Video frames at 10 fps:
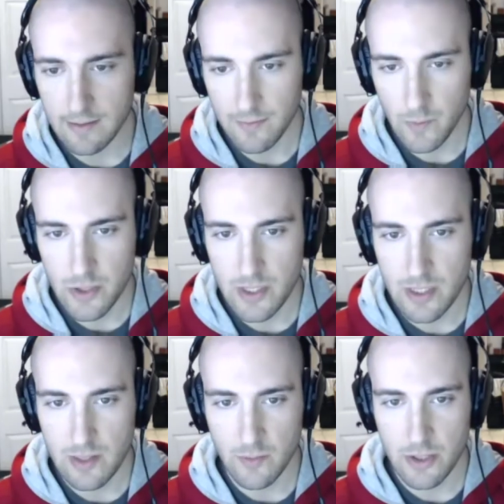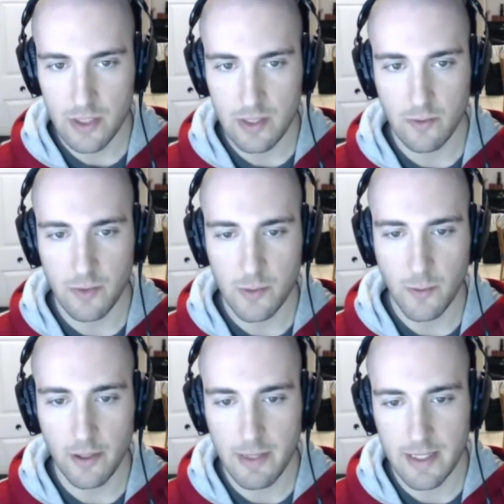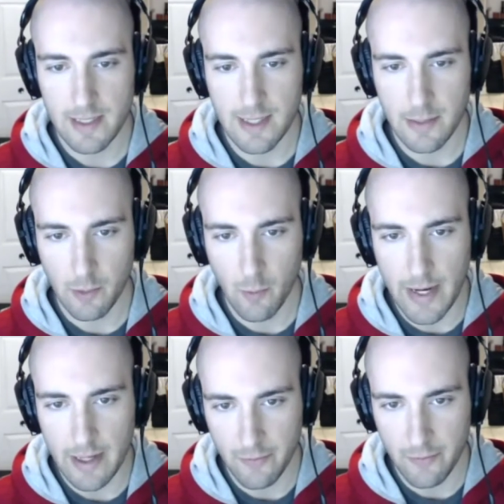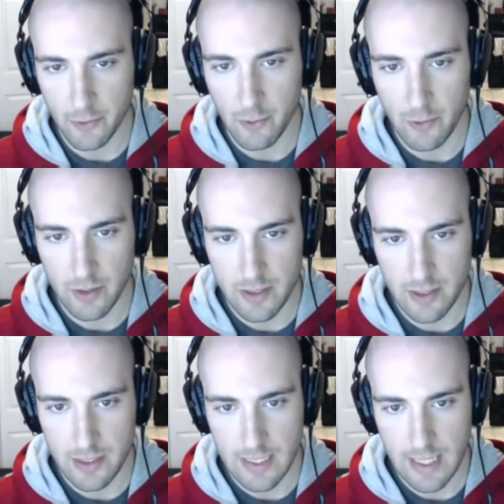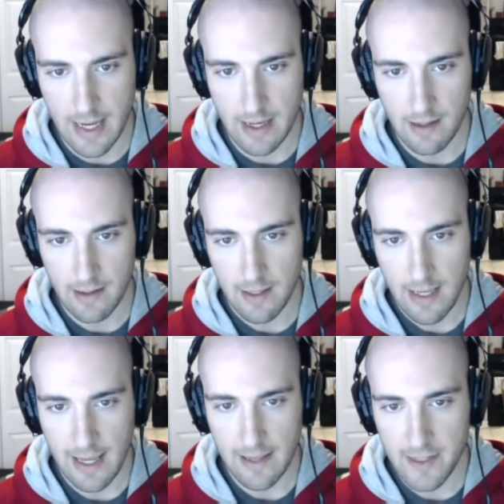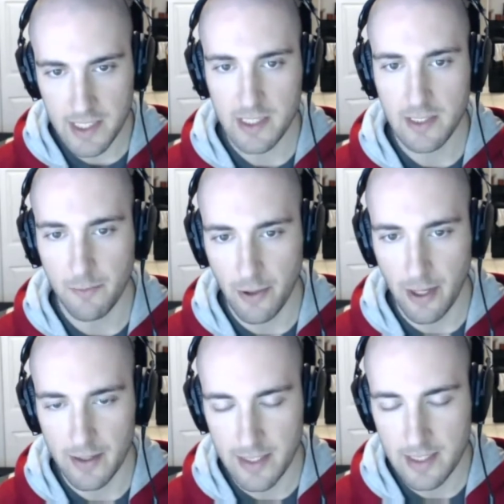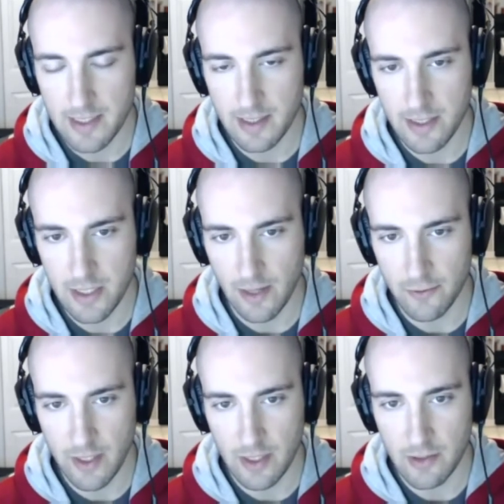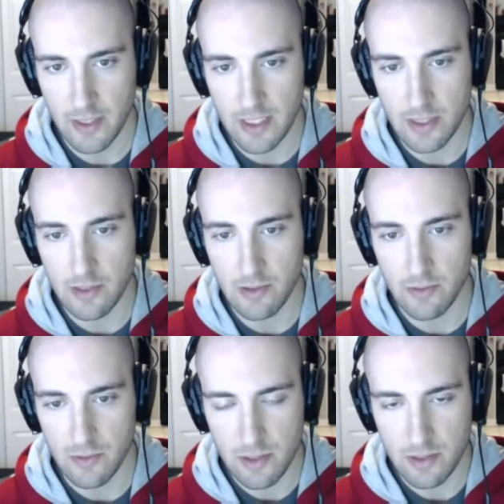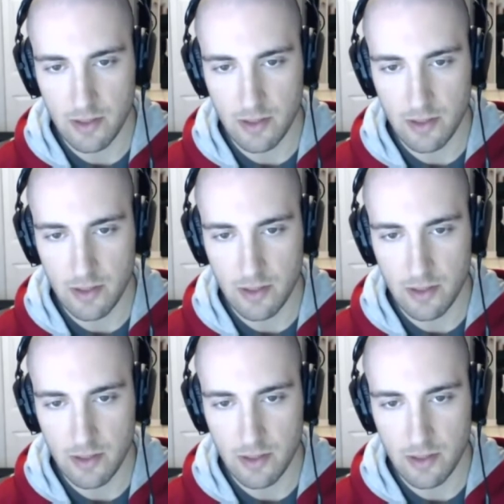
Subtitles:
which probably means that they were waiting for Google to say, "Hey, this is the software that you need to use."